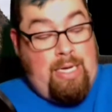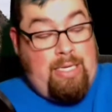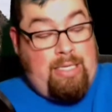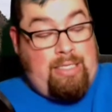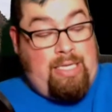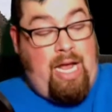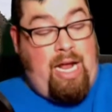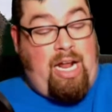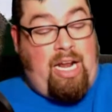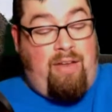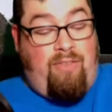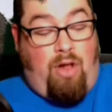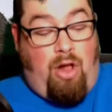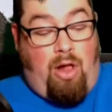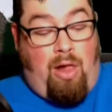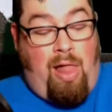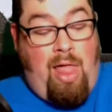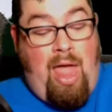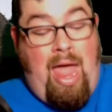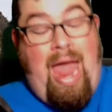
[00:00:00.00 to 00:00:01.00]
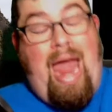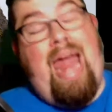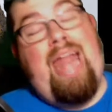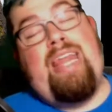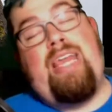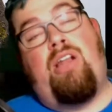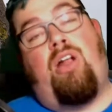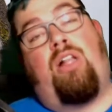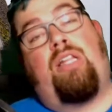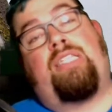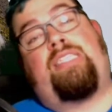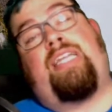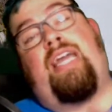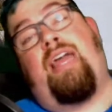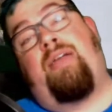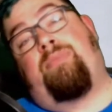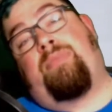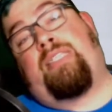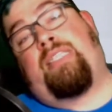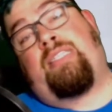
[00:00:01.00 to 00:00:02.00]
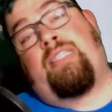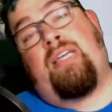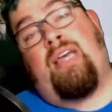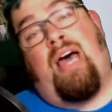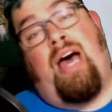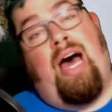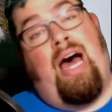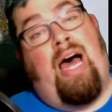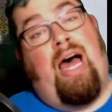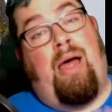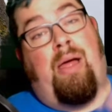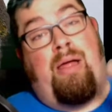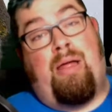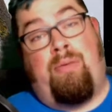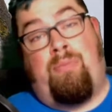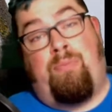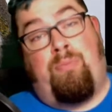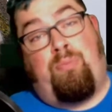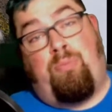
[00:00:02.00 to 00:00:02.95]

Second of all, any and all attempts uh,